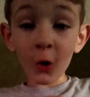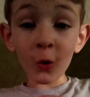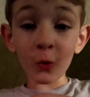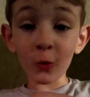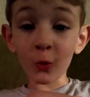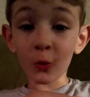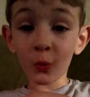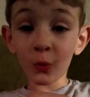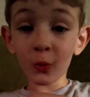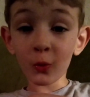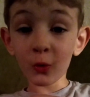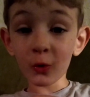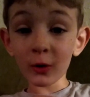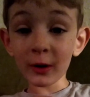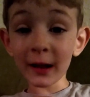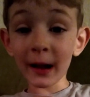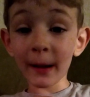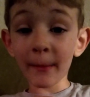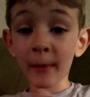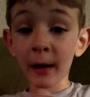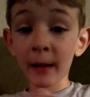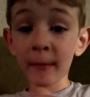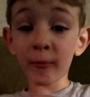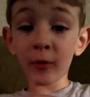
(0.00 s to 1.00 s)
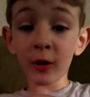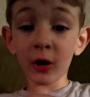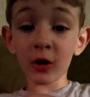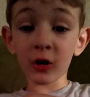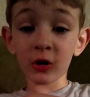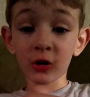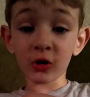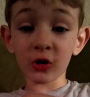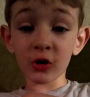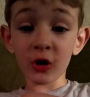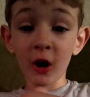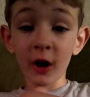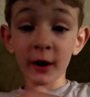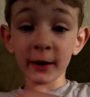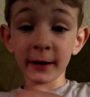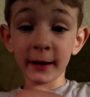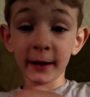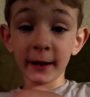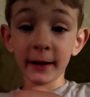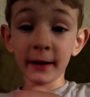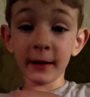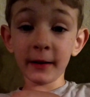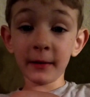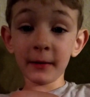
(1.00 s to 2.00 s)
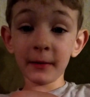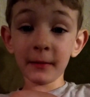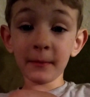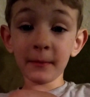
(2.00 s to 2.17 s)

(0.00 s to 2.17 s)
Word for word: Oh, yeah, my bird, Johnny.